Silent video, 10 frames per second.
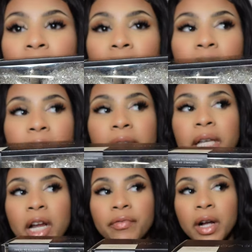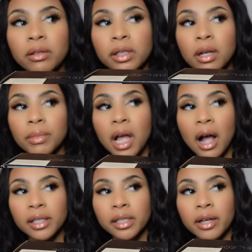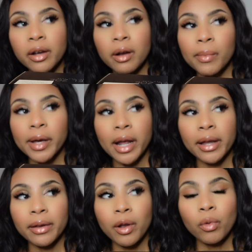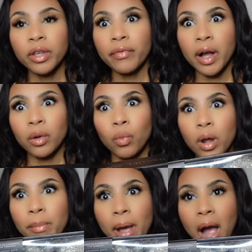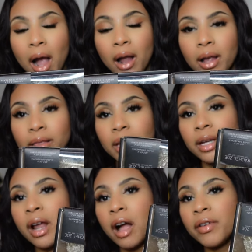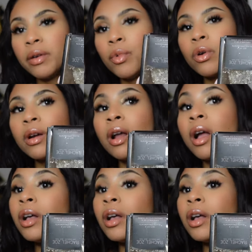and like I said, I found some last year, but I only found one pack and they didn't have any more.